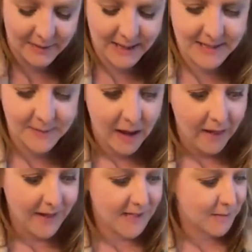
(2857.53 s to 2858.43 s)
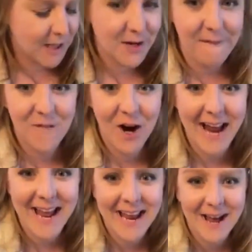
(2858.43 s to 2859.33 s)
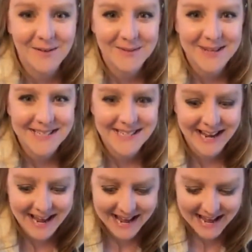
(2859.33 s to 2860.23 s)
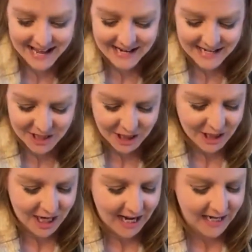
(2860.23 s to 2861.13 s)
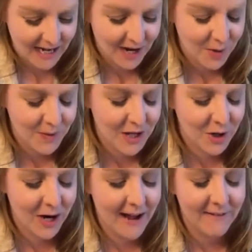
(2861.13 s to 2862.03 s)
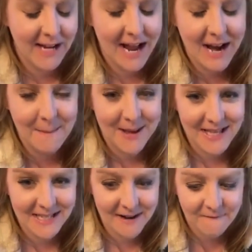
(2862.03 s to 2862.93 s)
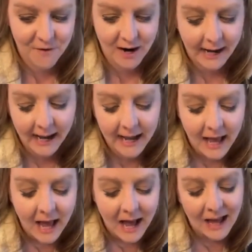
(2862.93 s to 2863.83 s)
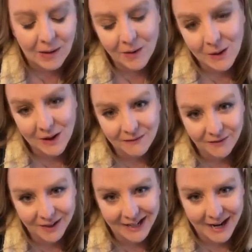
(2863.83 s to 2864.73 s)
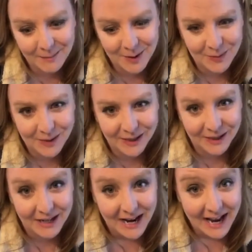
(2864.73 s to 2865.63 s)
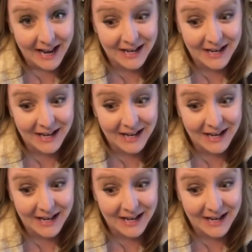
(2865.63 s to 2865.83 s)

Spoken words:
So anyways, thanks so much for hanging out with me today and chit-chatting. I hope that you're having an amazing Friday. I hope that you have a very happy new year.